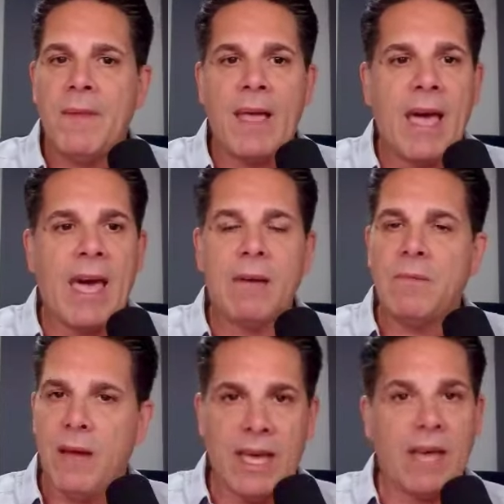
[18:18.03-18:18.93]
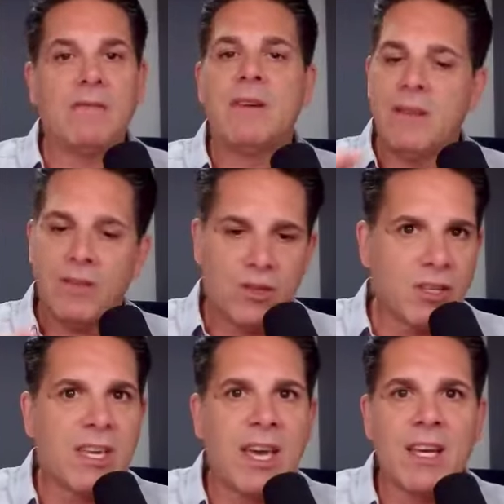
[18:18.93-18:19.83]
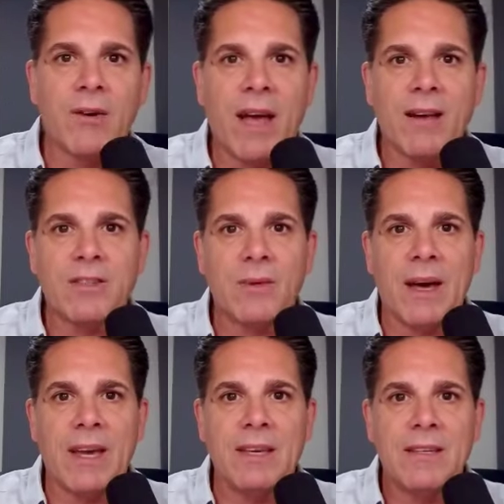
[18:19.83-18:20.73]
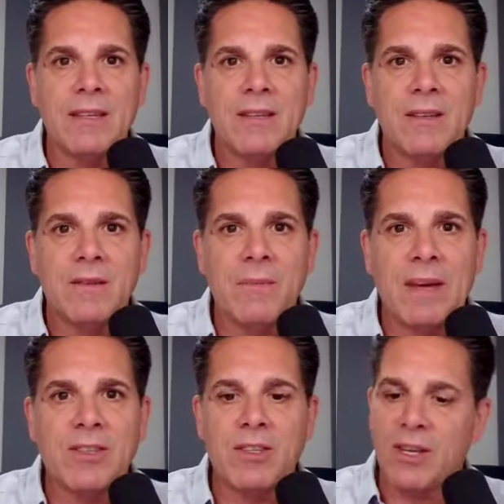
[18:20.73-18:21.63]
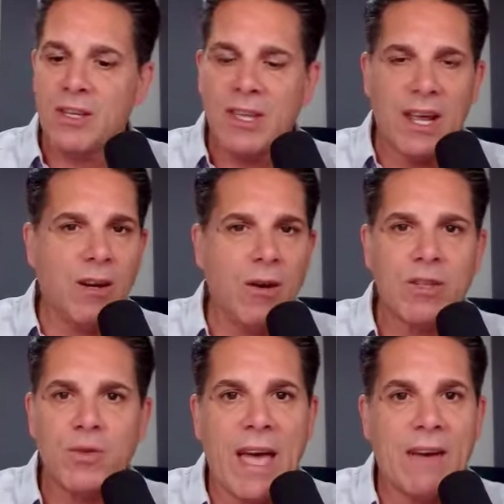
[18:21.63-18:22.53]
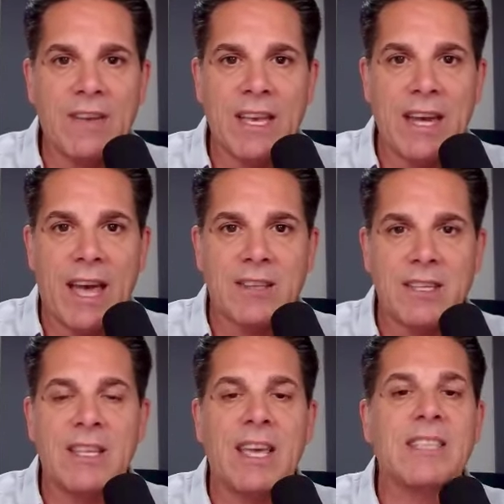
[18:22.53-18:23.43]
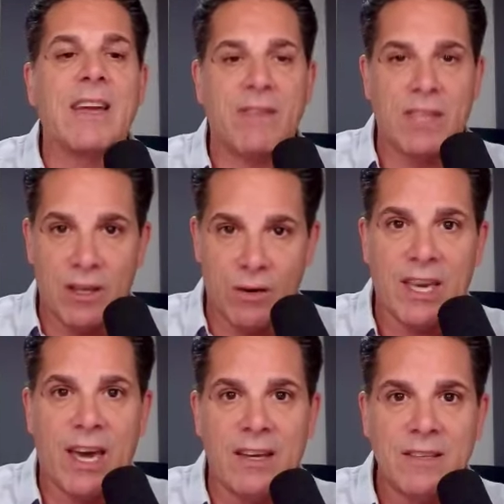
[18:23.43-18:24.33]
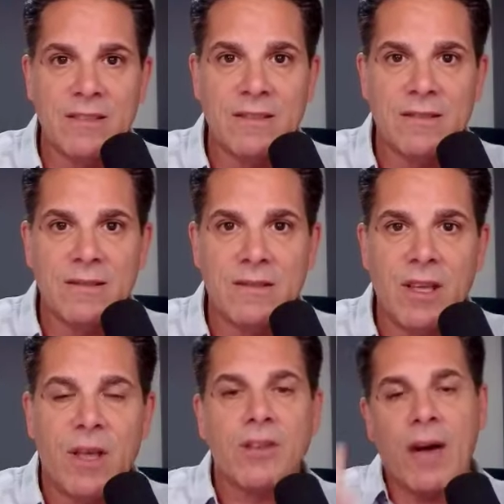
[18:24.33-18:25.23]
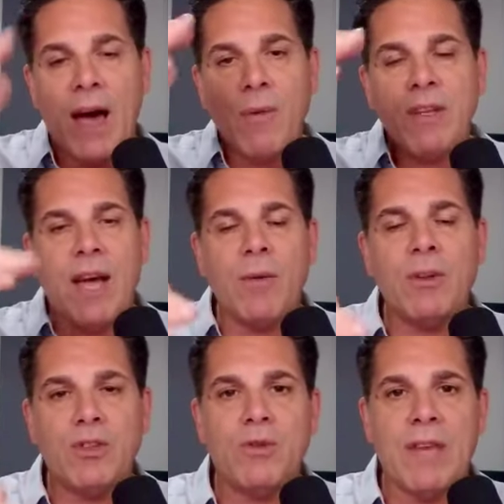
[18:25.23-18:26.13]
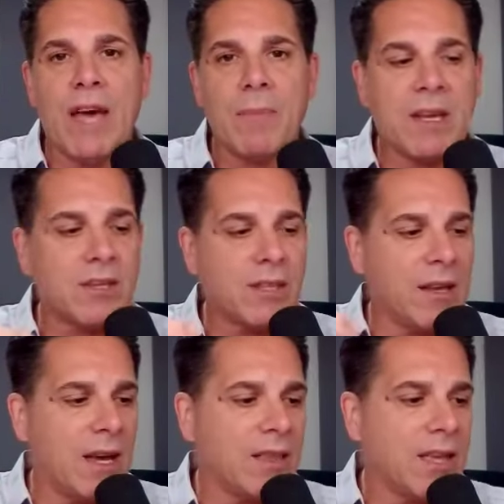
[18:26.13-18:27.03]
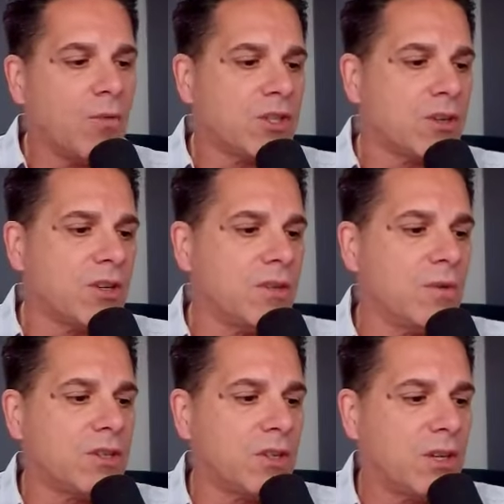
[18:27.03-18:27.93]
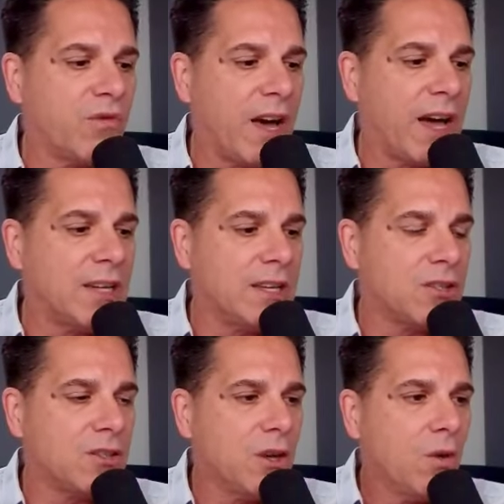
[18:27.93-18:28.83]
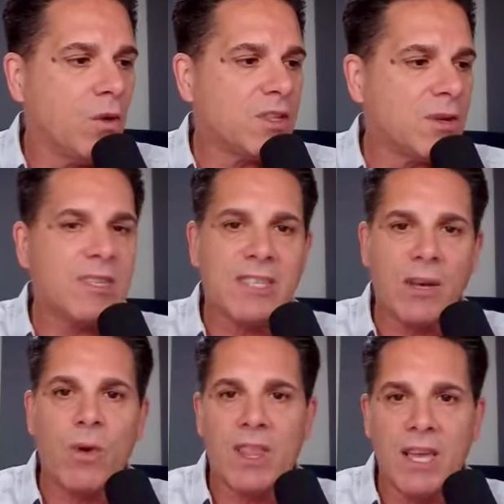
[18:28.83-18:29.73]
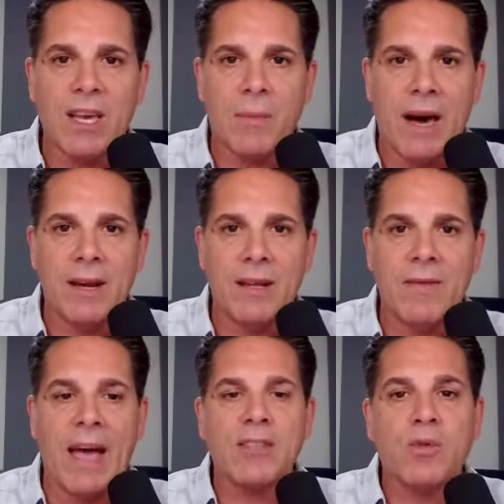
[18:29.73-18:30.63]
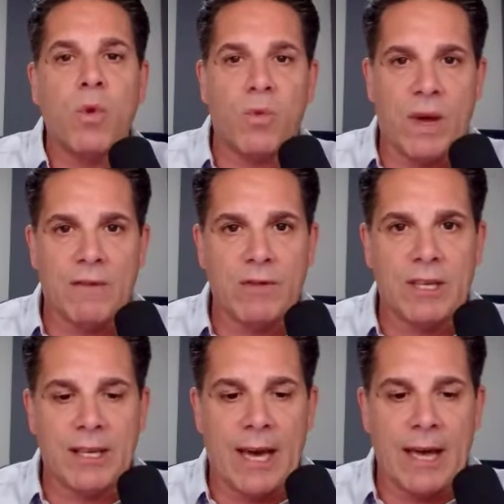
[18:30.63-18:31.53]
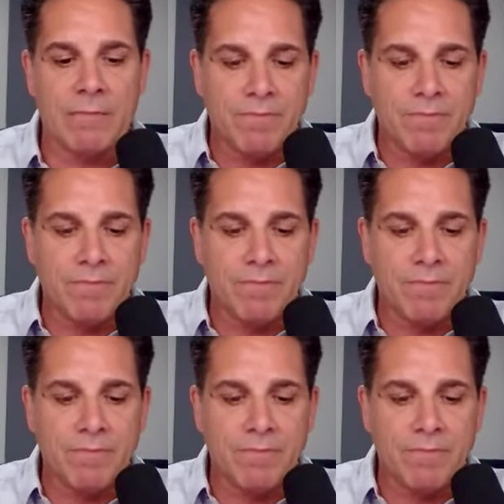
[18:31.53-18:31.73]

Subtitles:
hey, again, just getting around to my messages, and I noticed we haven't connected. Is everything okay? So I would do that because I think what you're going to find is when someone says, I want to think about it, that's one way of looking at it.